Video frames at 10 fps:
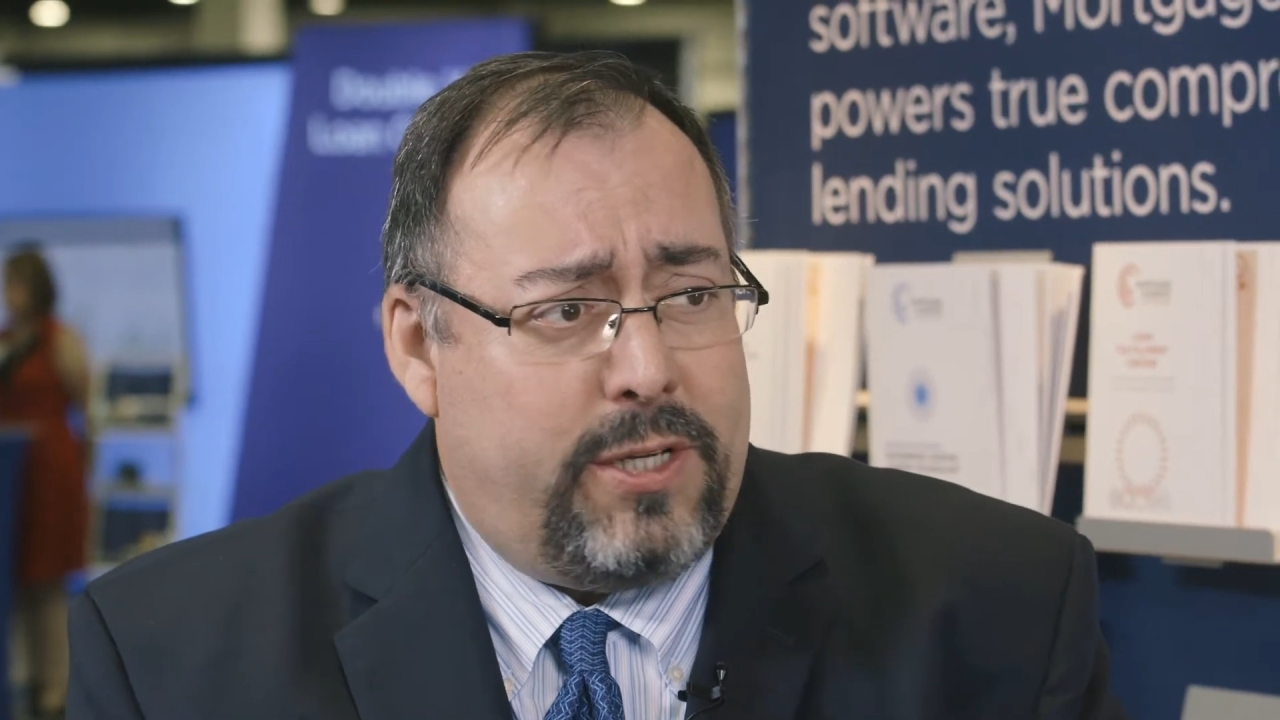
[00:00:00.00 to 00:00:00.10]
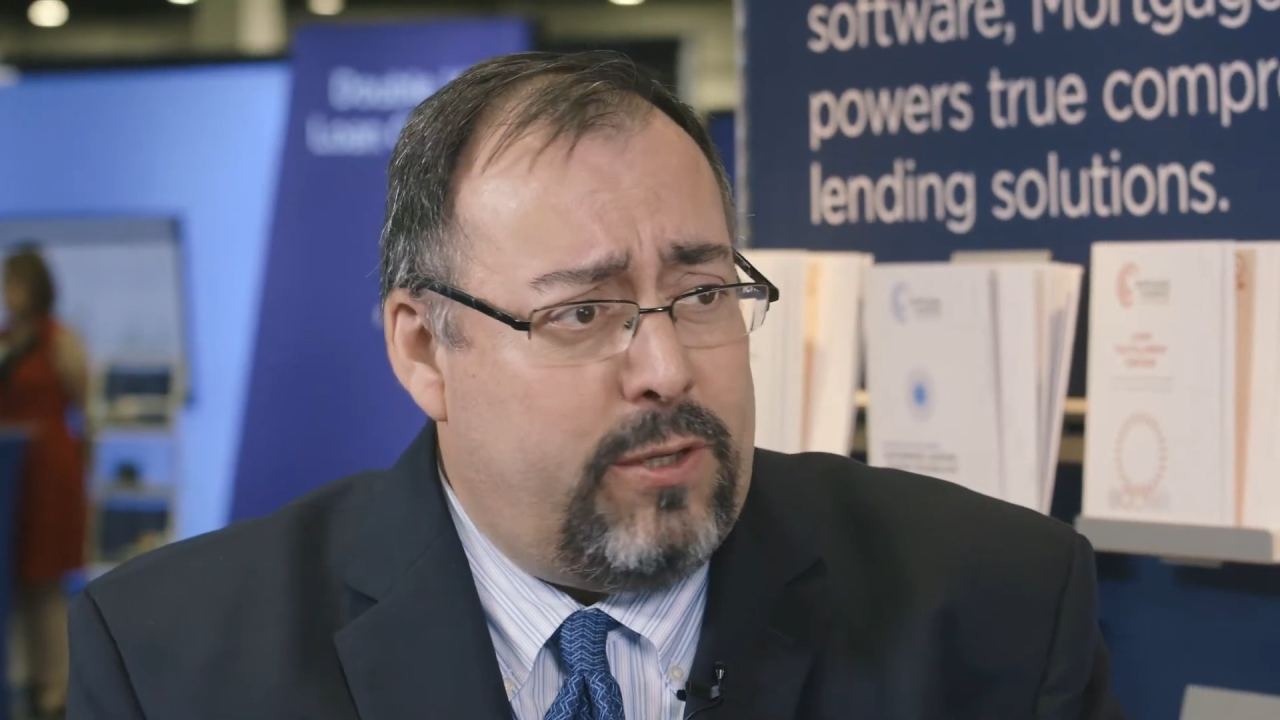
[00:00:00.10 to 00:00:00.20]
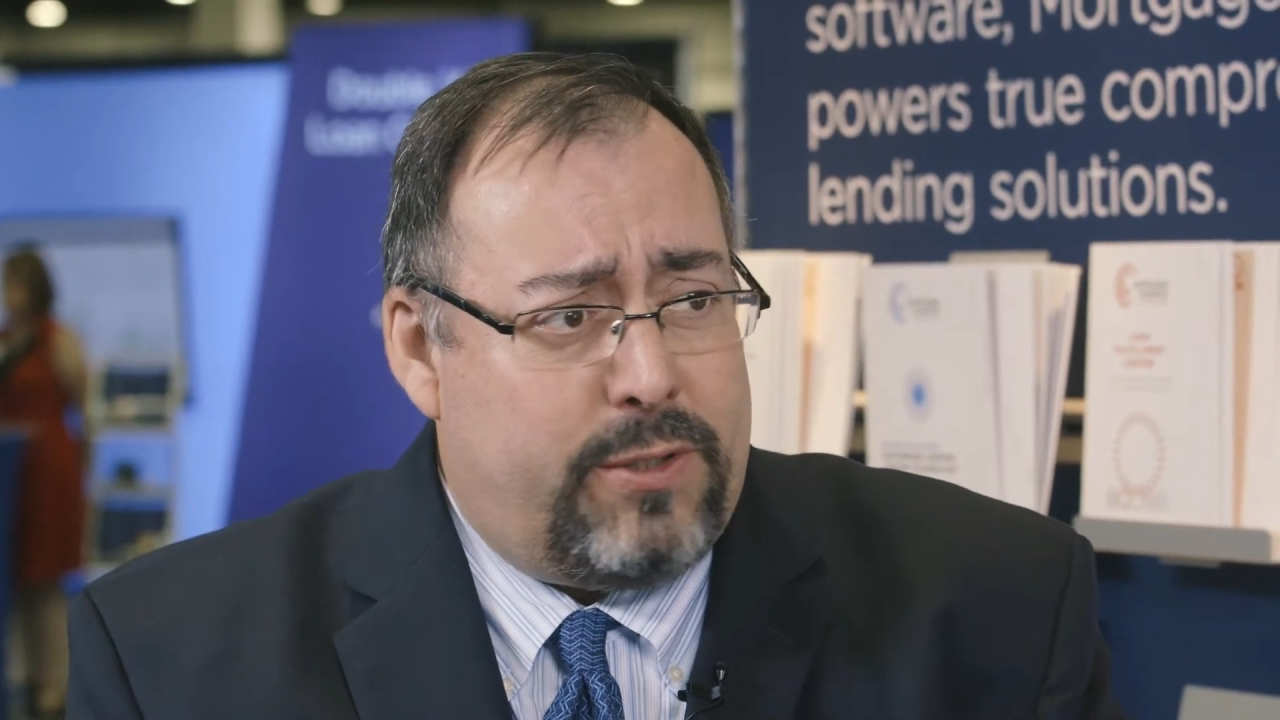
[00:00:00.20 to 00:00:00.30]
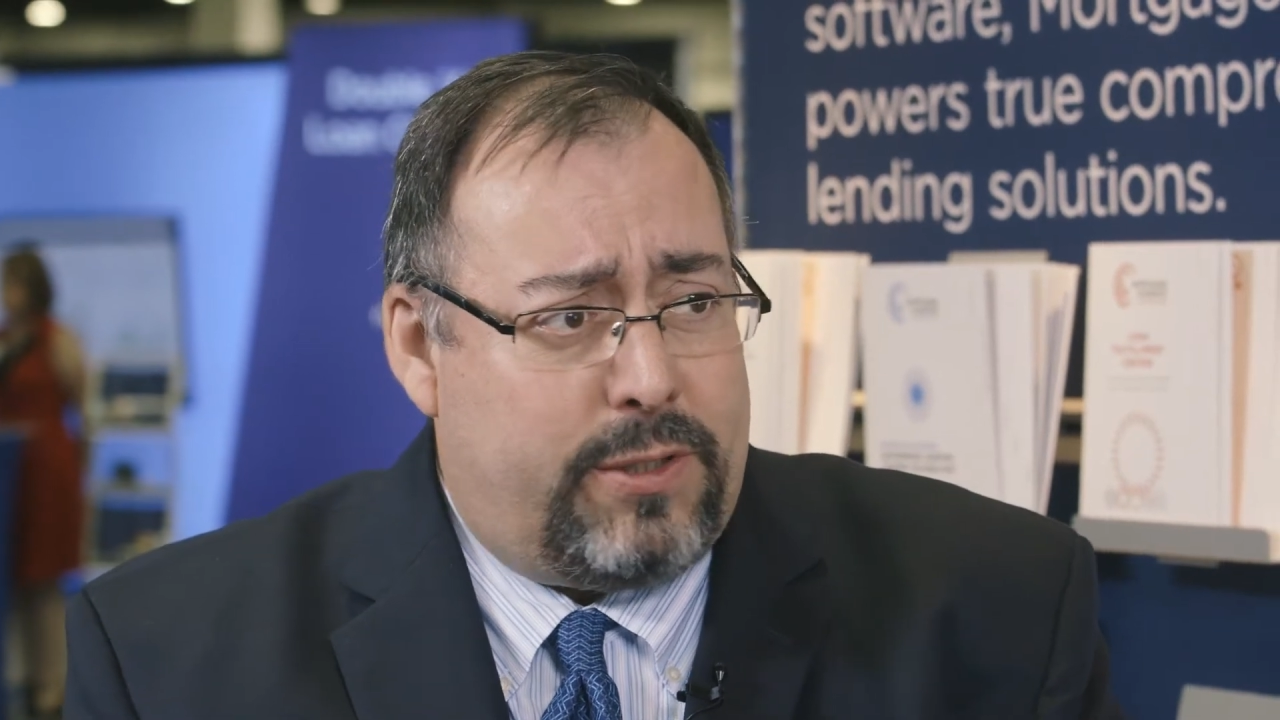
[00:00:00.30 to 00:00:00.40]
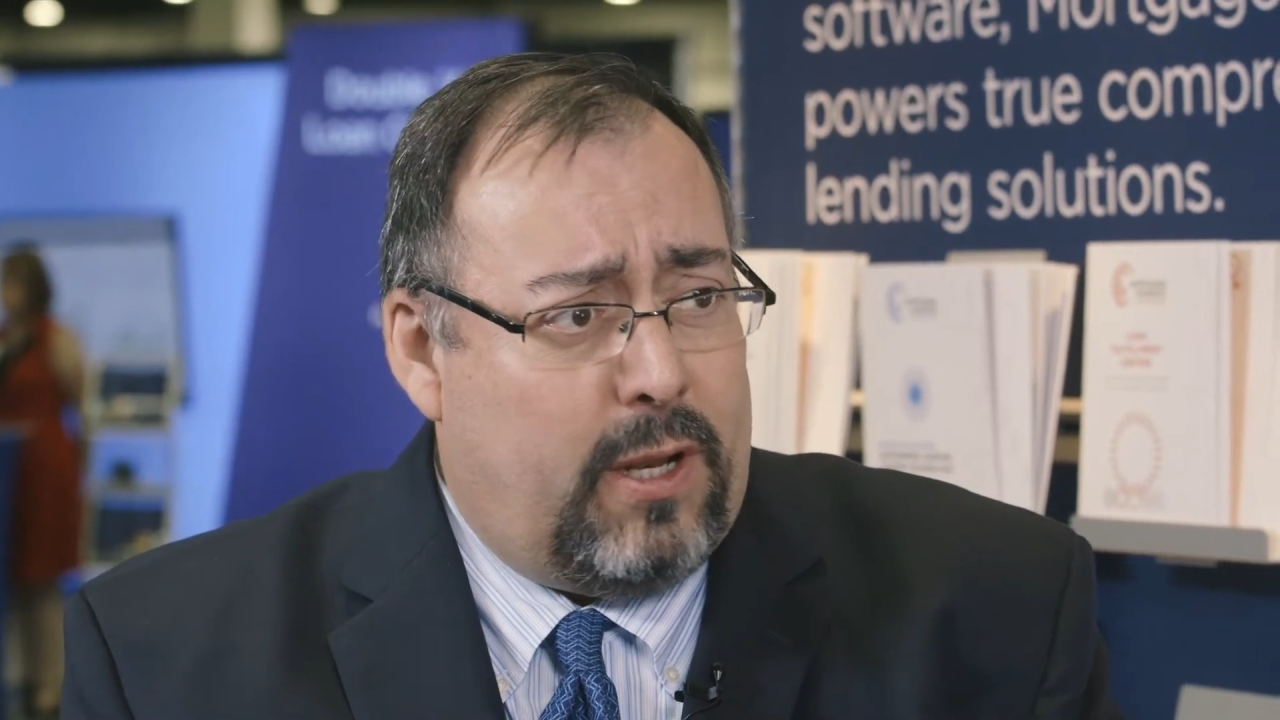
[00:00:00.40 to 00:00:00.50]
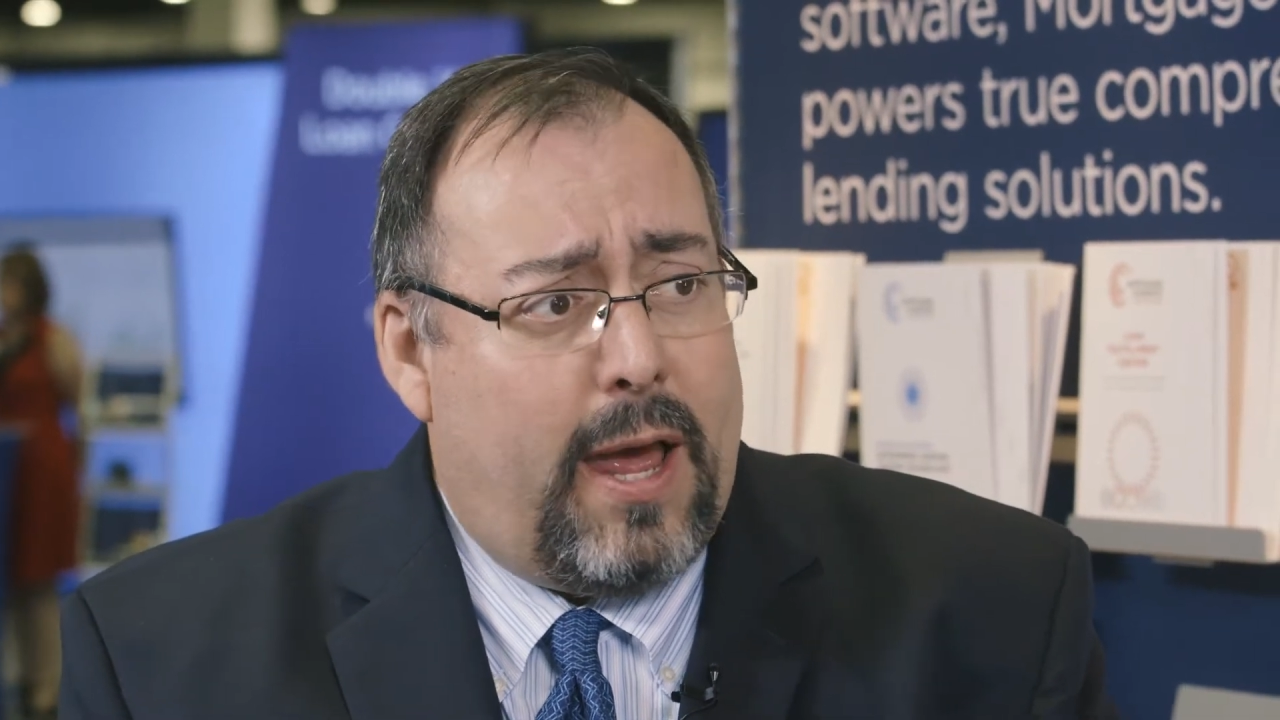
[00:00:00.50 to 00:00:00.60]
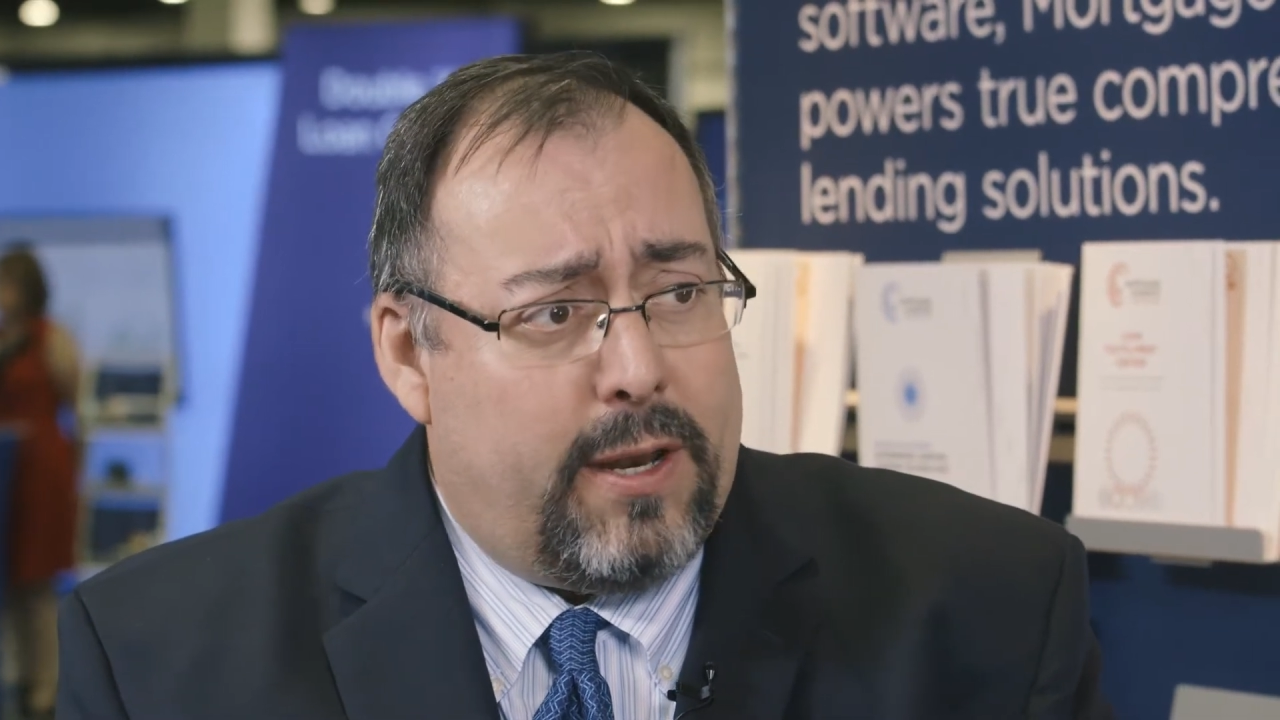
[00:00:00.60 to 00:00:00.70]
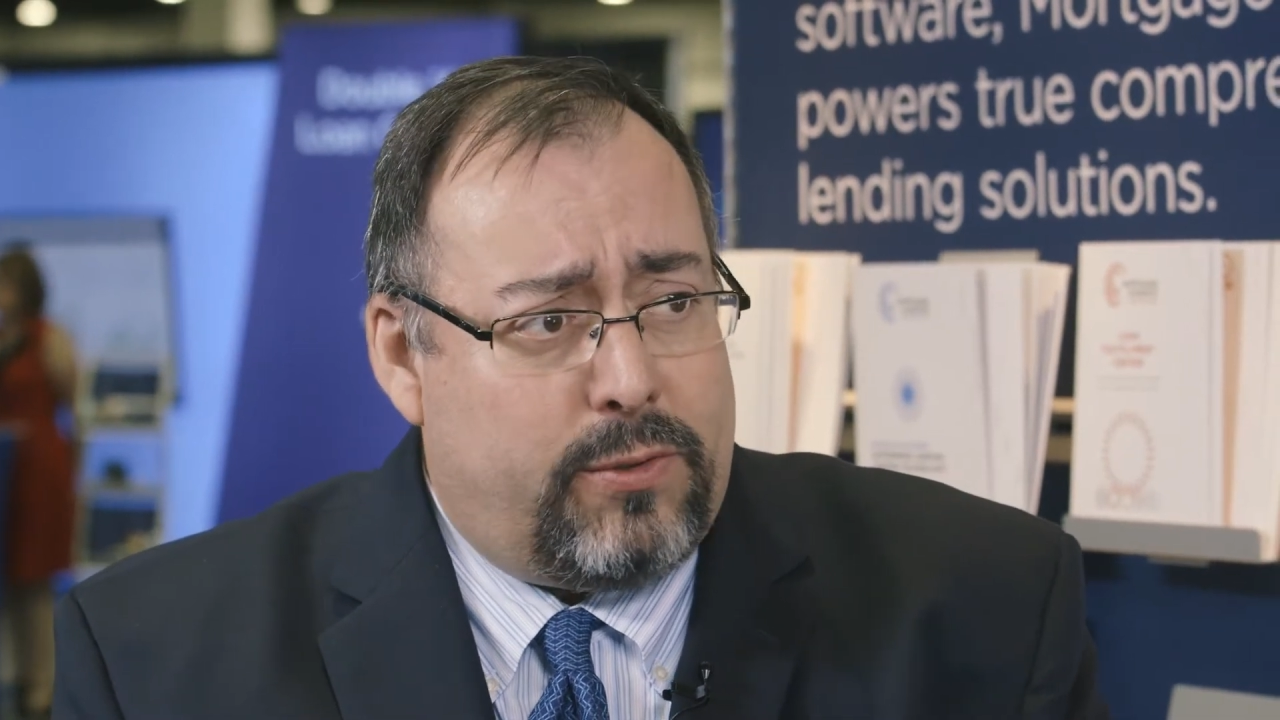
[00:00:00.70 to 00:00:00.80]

uses a lot